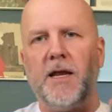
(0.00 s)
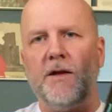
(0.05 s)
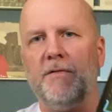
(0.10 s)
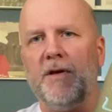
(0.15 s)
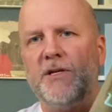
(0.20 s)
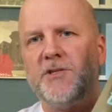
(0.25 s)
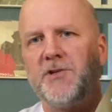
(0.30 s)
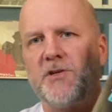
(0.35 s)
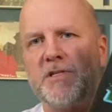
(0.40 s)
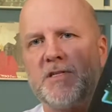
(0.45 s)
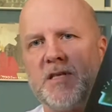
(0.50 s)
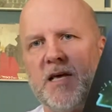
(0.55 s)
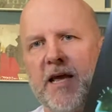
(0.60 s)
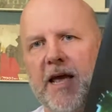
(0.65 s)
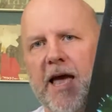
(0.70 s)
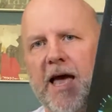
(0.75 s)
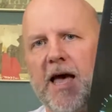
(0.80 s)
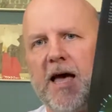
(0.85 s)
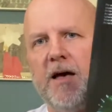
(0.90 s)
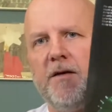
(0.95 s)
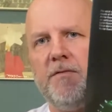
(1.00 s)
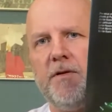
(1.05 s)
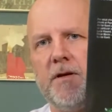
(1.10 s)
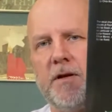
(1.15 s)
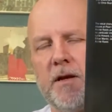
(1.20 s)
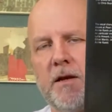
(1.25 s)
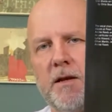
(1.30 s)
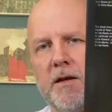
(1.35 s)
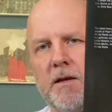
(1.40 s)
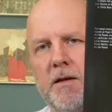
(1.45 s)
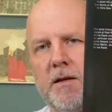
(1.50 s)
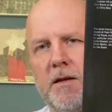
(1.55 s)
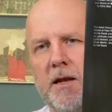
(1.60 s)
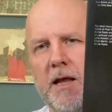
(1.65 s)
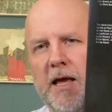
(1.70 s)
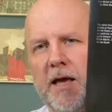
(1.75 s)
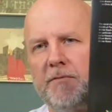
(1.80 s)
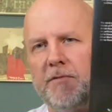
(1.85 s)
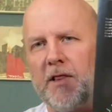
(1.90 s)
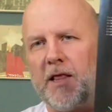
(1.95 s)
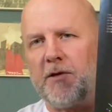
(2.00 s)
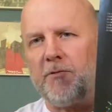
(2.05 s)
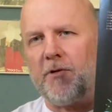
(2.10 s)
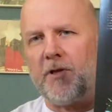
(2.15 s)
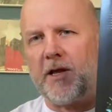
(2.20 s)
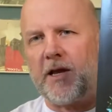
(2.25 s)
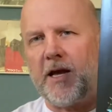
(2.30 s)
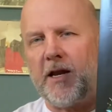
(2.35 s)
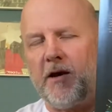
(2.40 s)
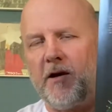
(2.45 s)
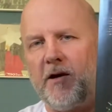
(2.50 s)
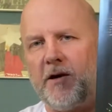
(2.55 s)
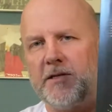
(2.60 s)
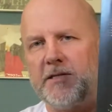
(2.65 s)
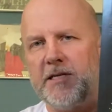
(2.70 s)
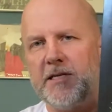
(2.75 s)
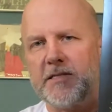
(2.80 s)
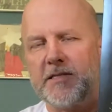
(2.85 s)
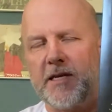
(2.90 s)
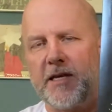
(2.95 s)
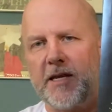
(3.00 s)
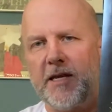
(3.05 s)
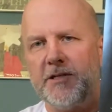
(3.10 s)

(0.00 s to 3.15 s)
of interest they have, and having like really kind of artistic,